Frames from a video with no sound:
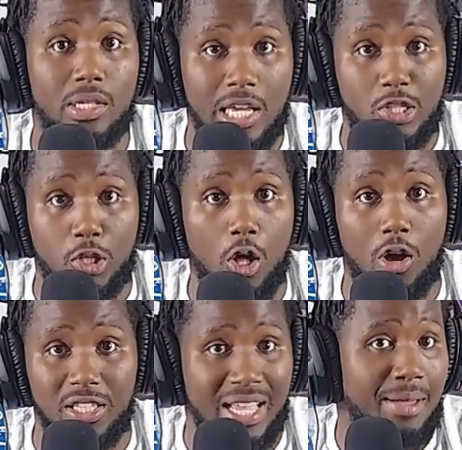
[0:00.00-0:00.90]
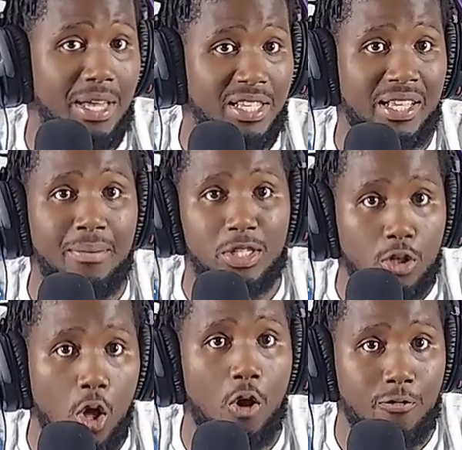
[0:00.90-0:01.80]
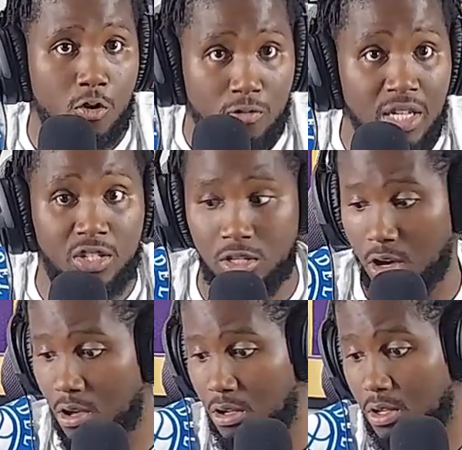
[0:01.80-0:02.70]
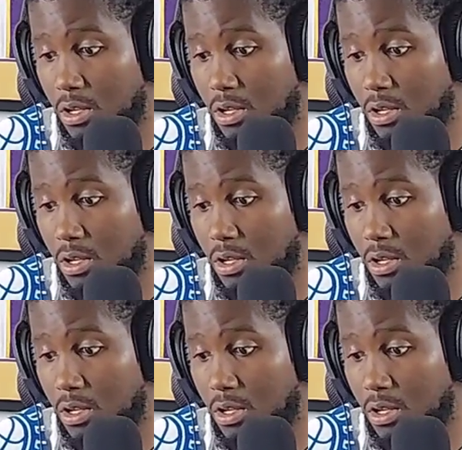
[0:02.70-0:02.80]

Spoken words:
He's Claw. His nickname is Claw for a reason, y'all.